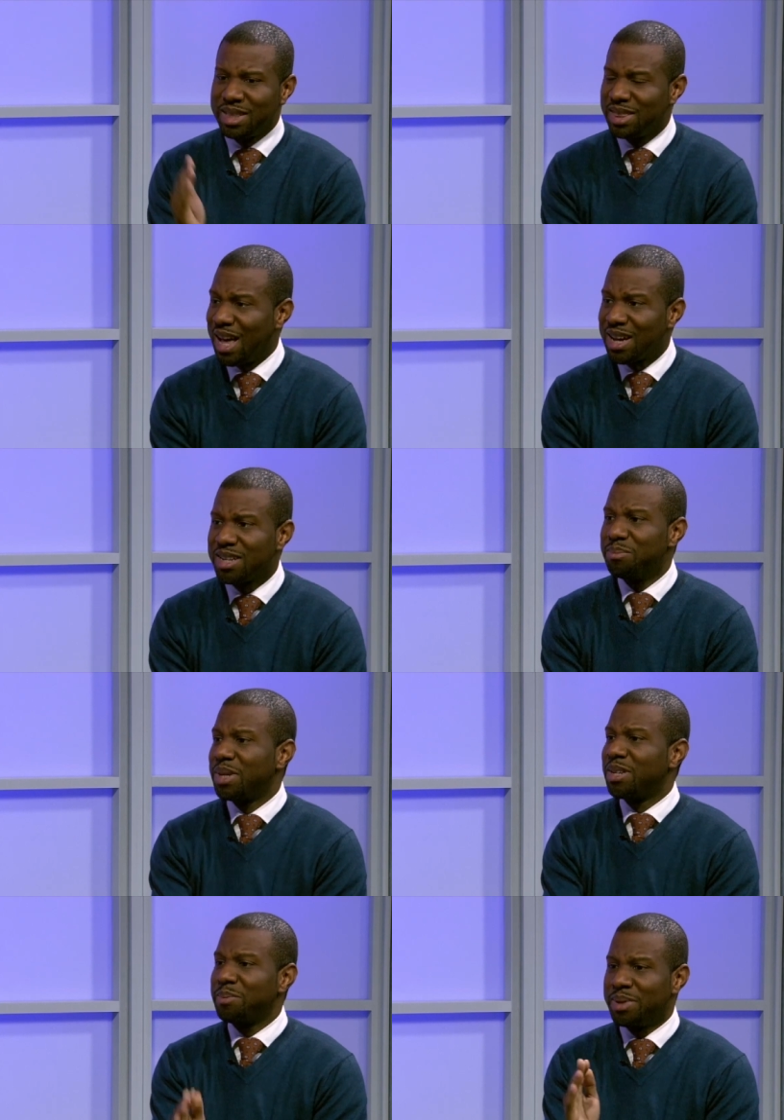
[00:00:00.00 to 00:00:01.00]
lock them
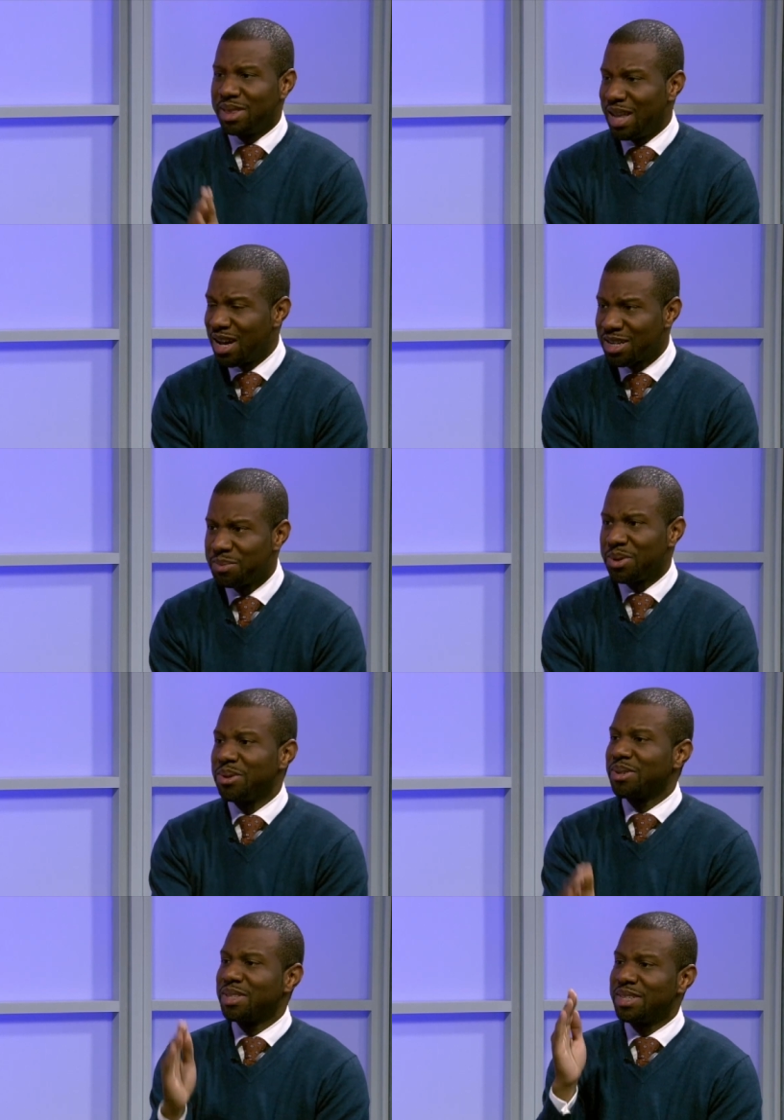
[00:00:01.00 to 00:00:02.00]
up, lock them
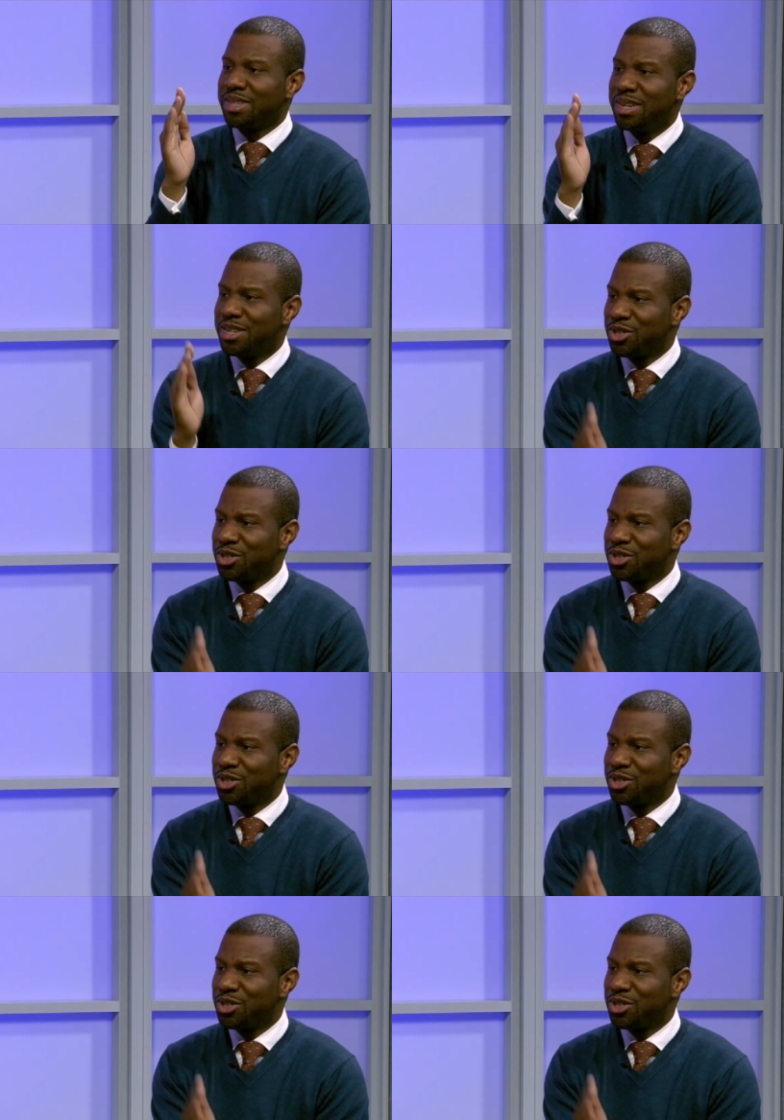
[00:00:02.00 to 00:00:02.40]
early,